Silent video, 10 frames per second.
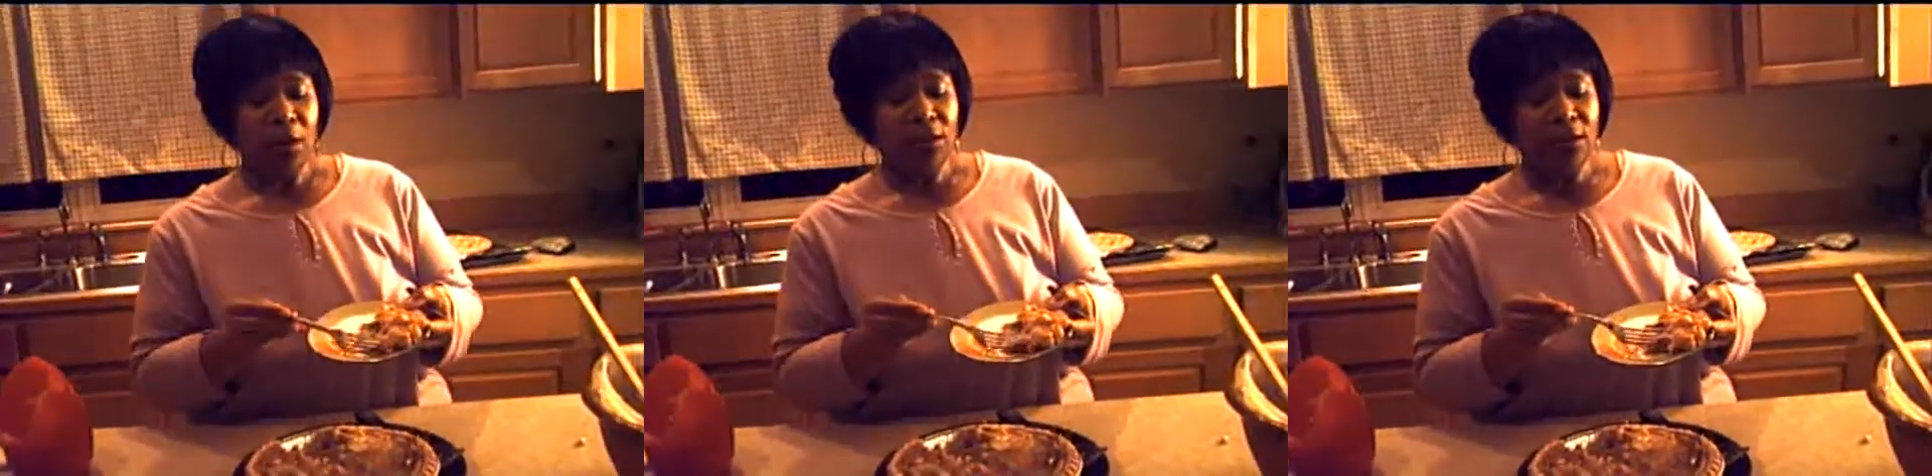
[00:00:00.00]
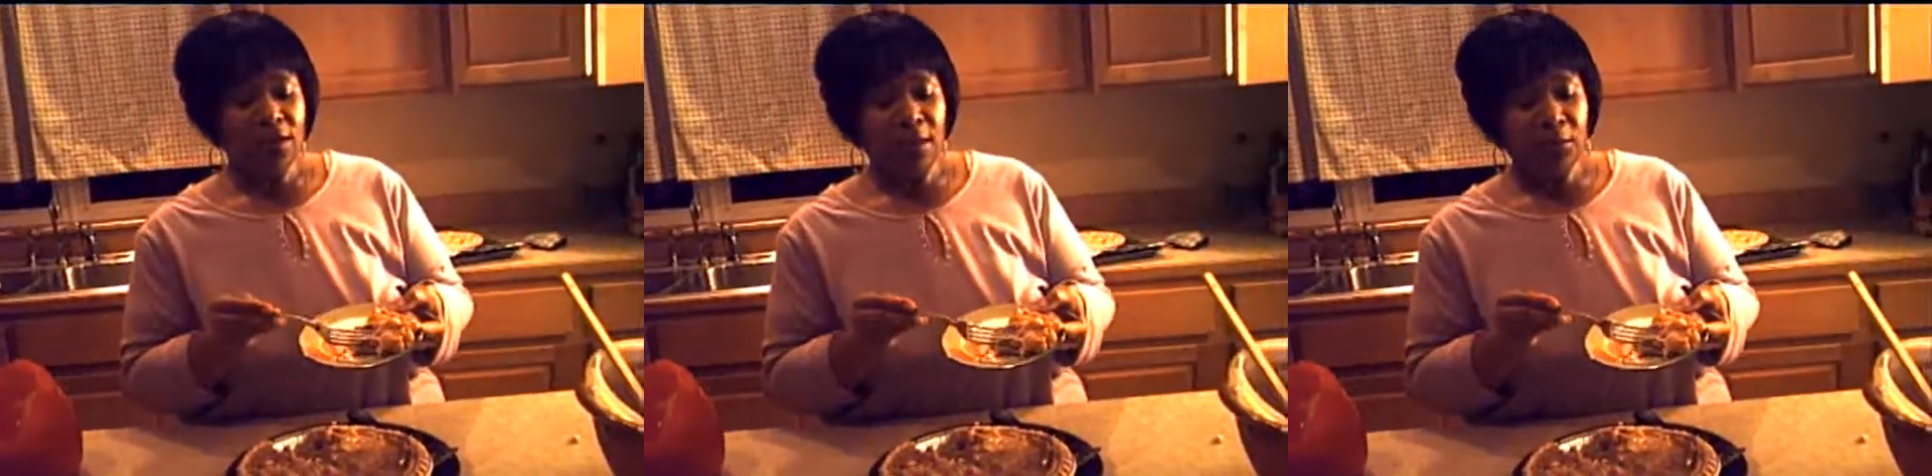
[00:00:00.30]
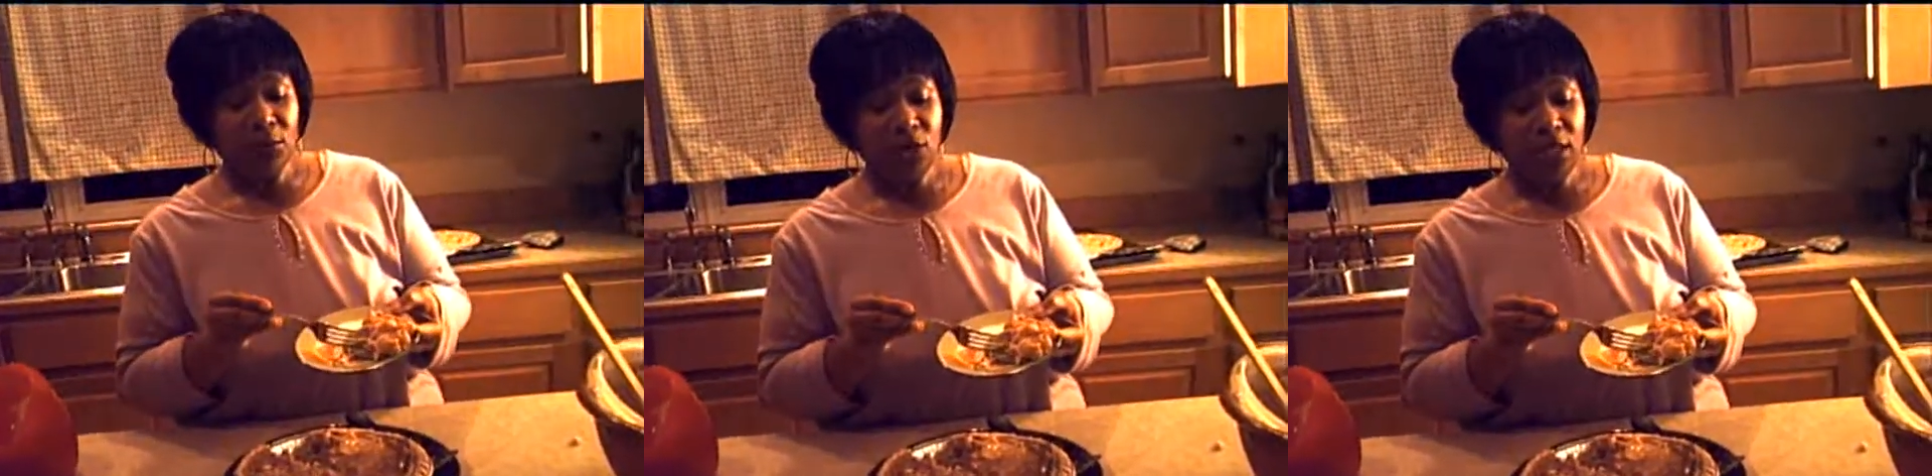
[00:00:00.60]
You can see
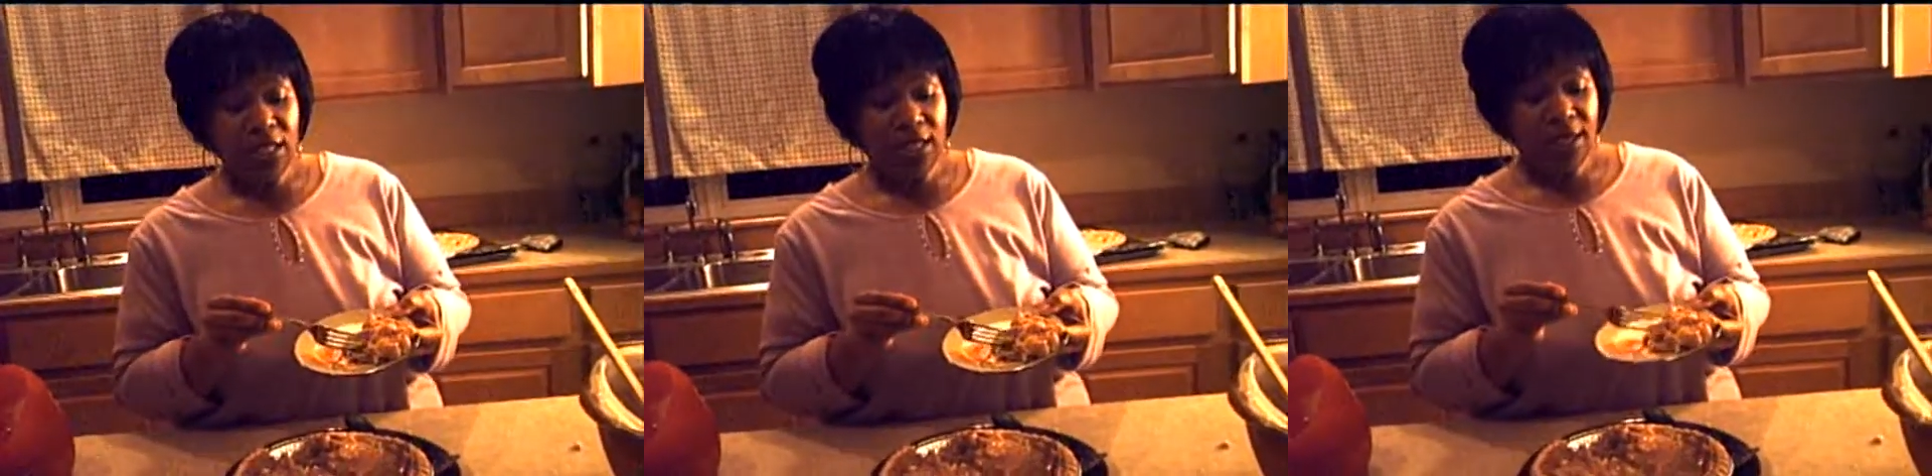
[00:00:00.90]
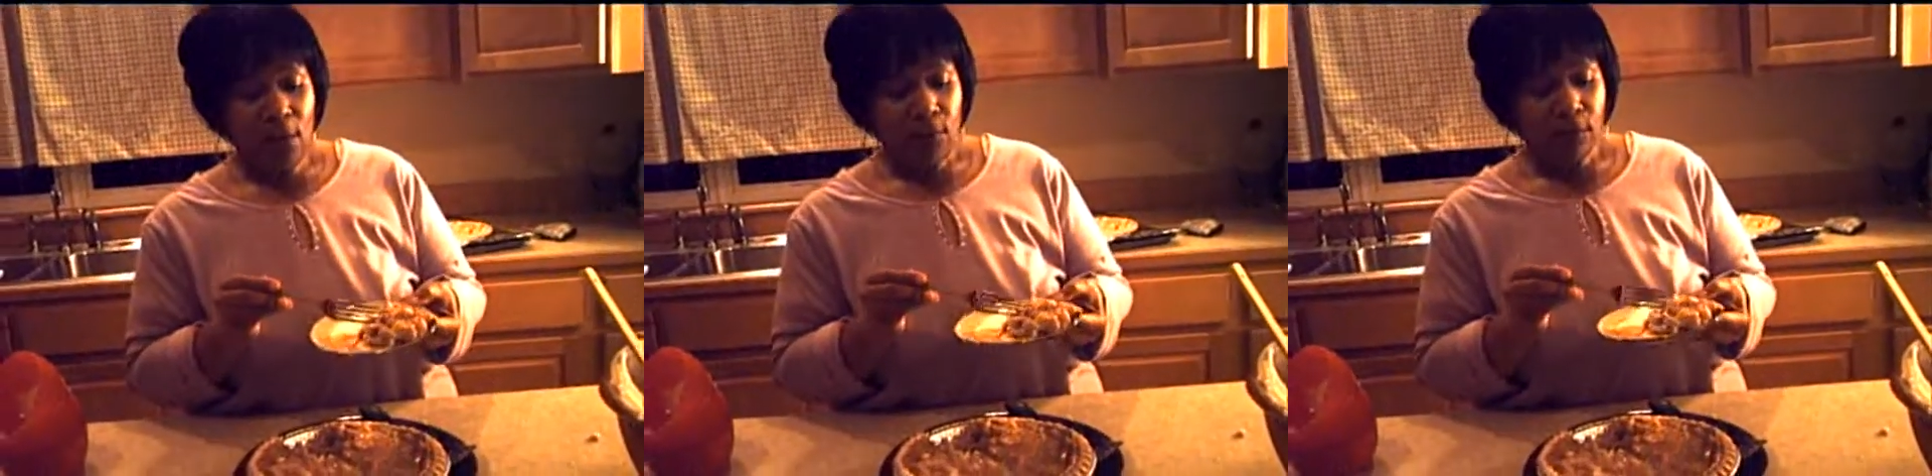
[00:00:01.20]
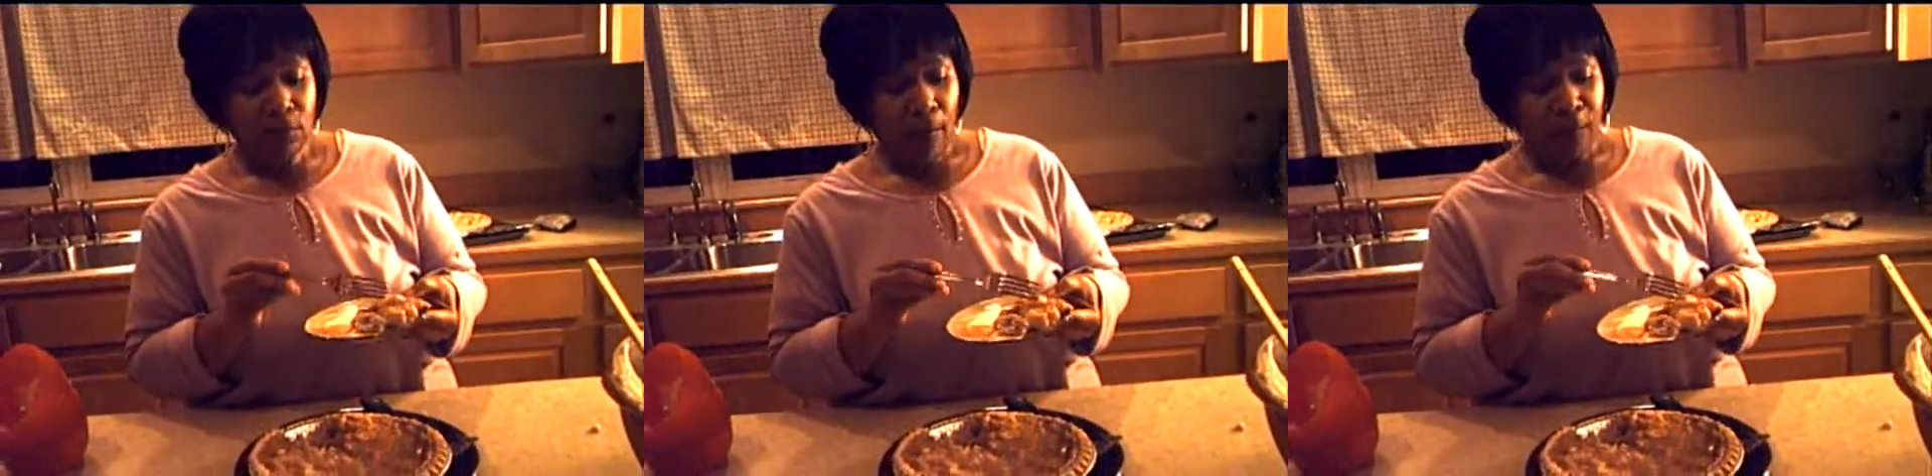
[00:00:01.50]
that blue cheese.
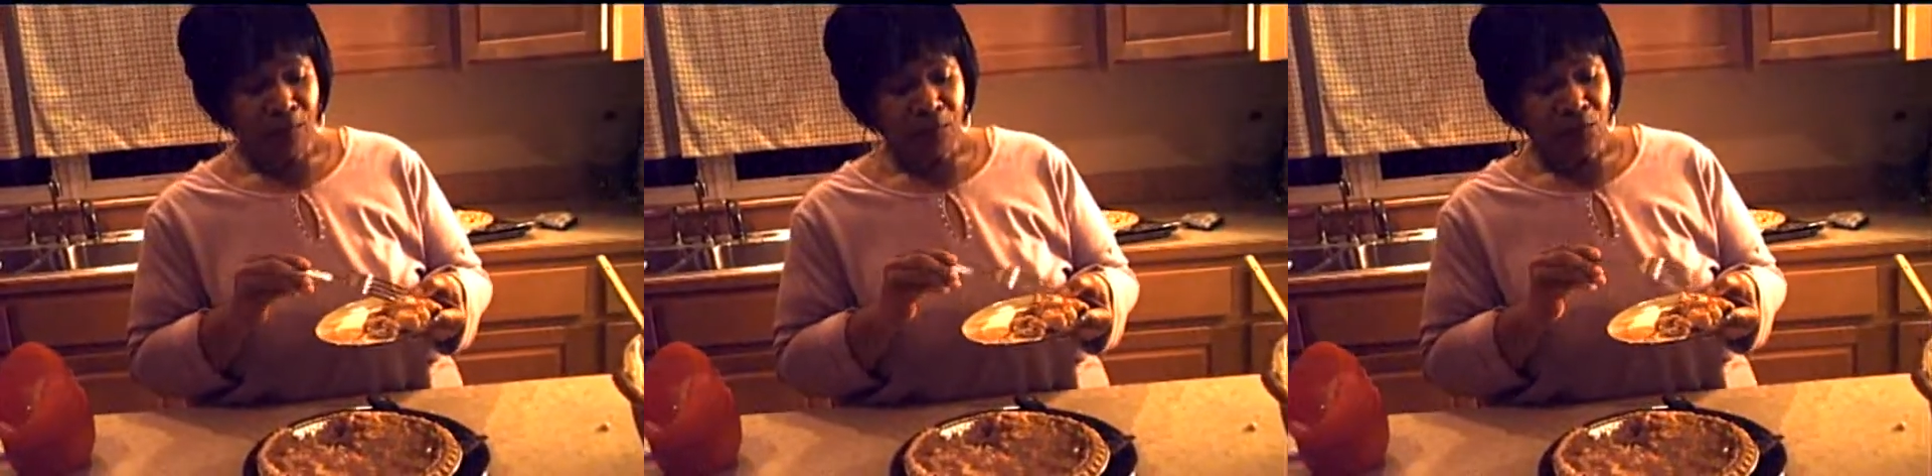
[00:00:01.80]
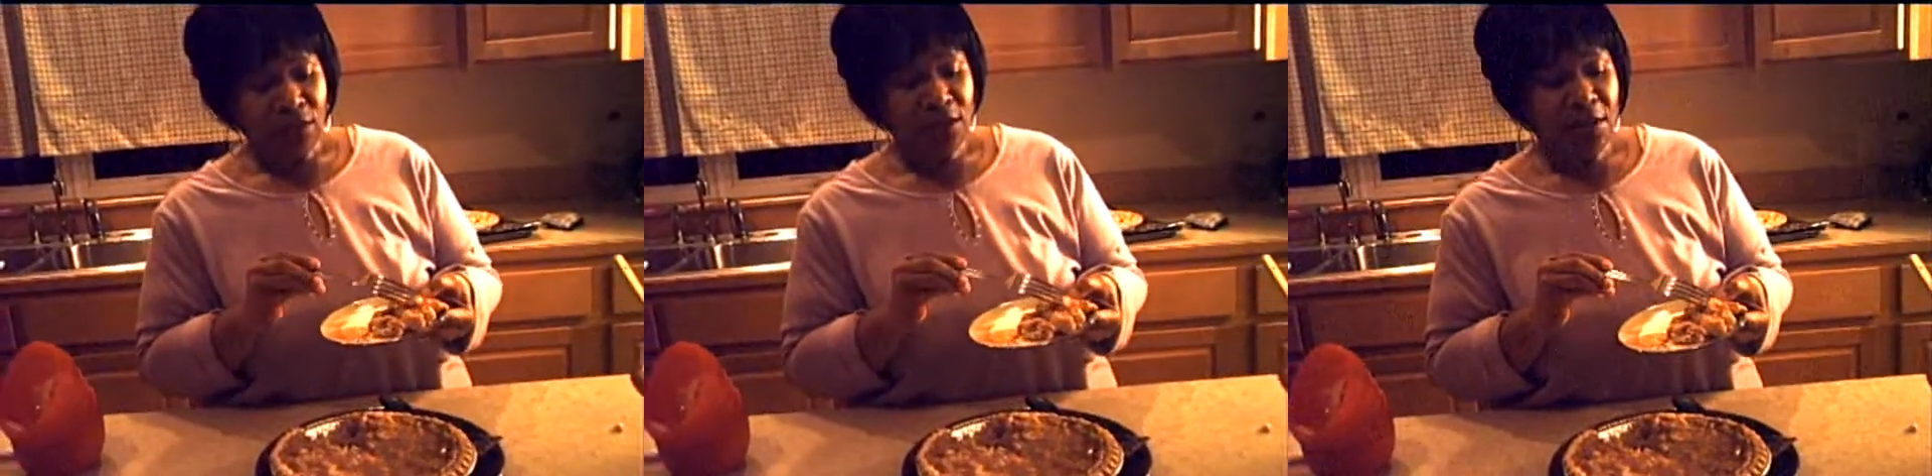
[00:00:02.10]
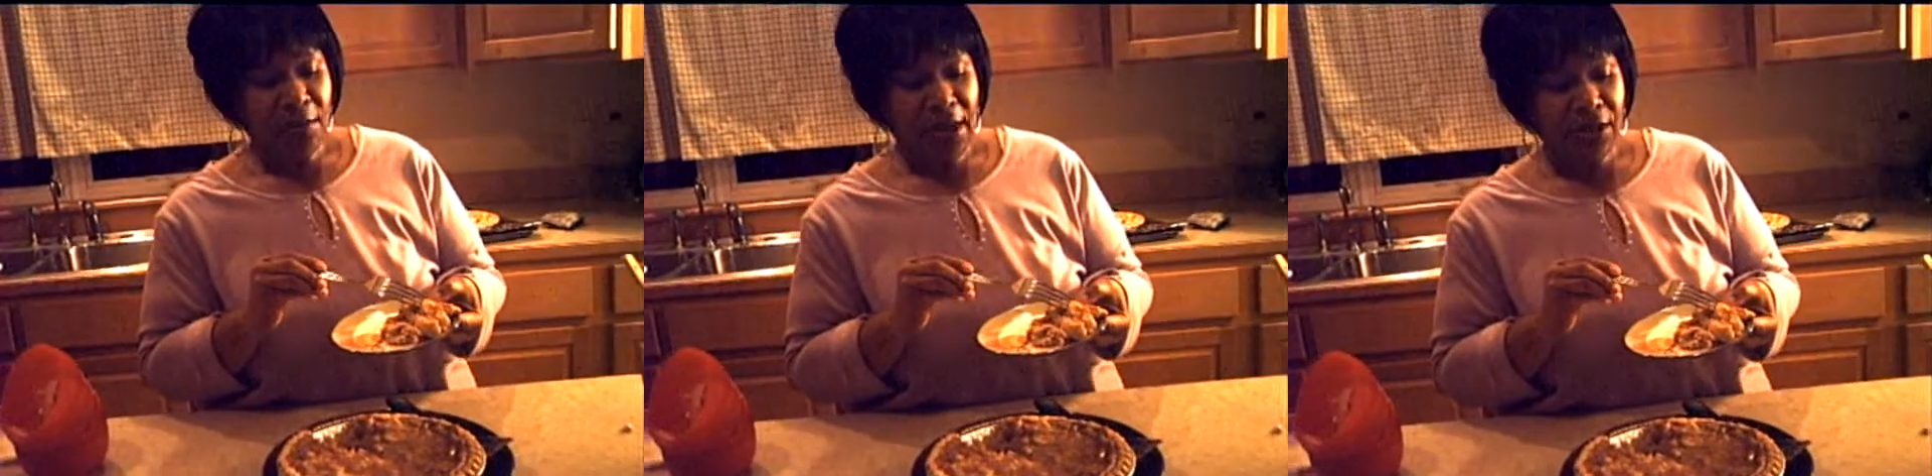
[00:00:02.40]
You see
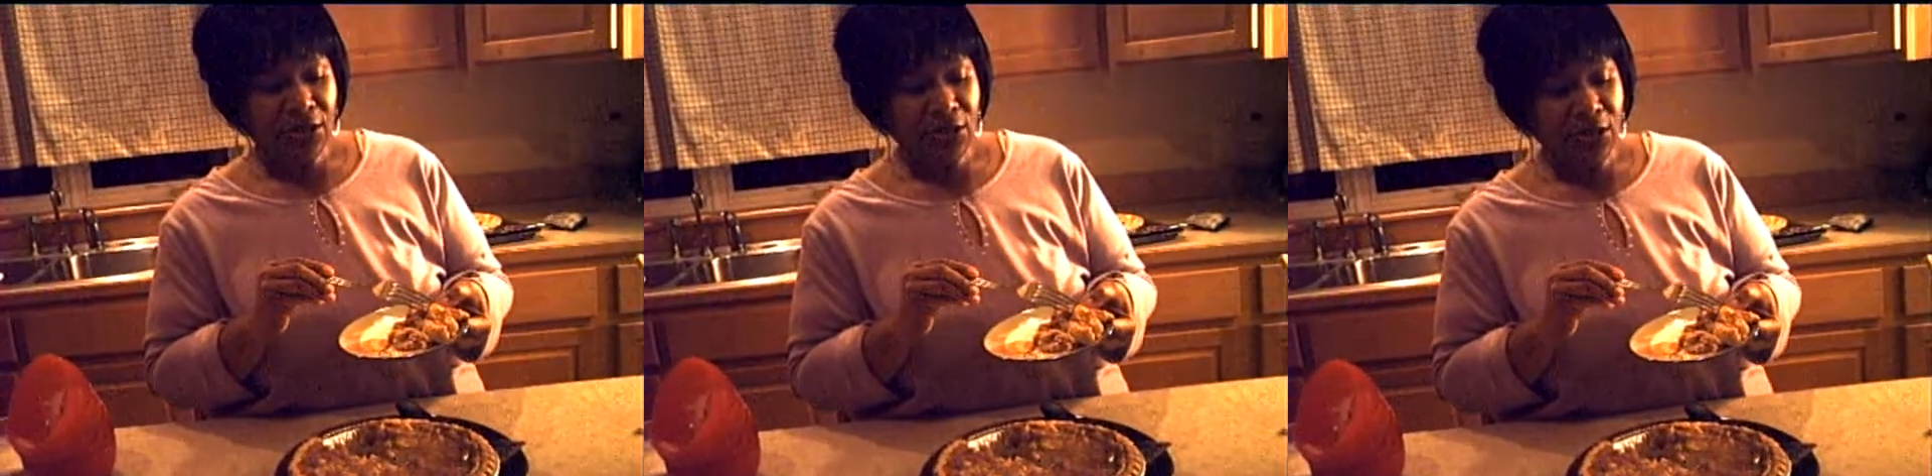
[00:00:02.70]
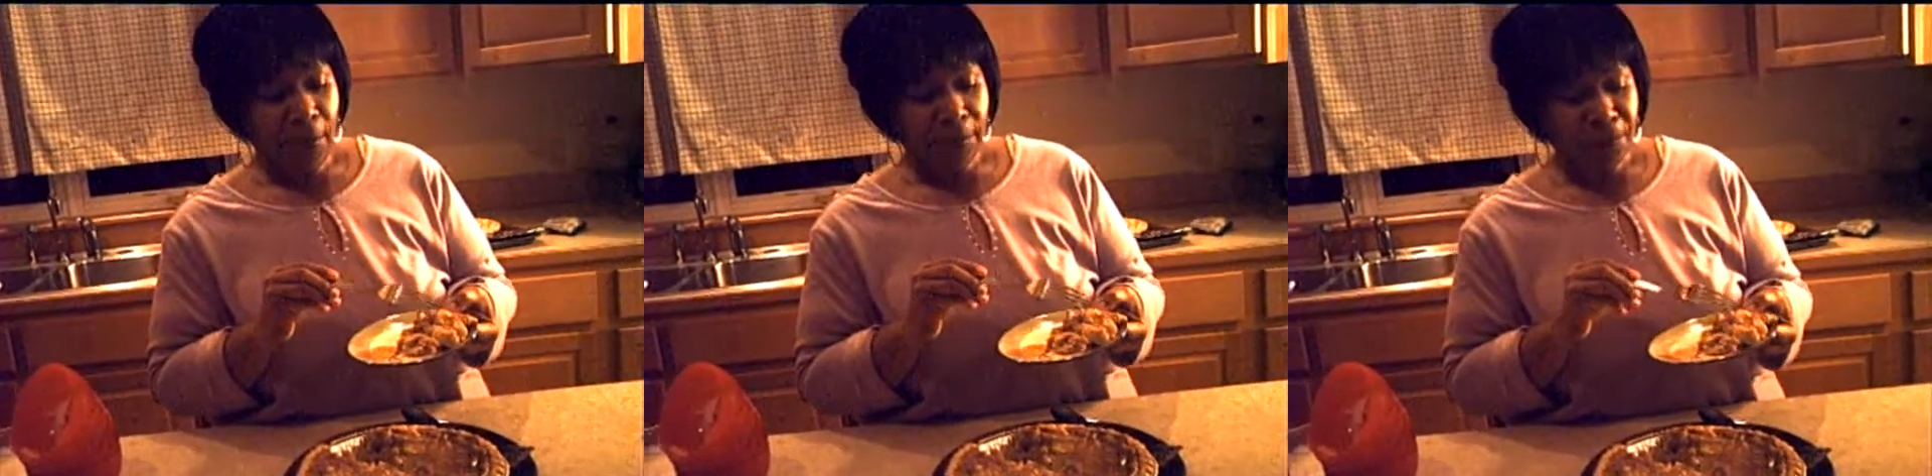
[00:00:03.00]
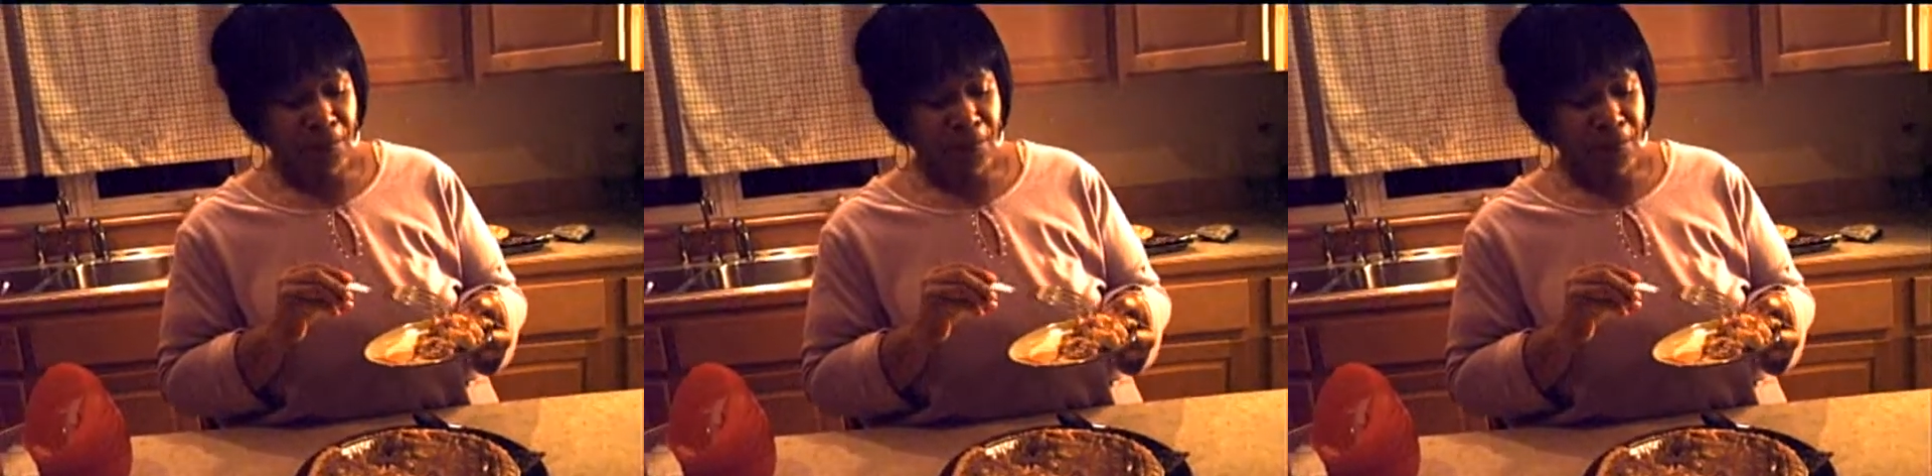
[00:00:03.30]
the pears.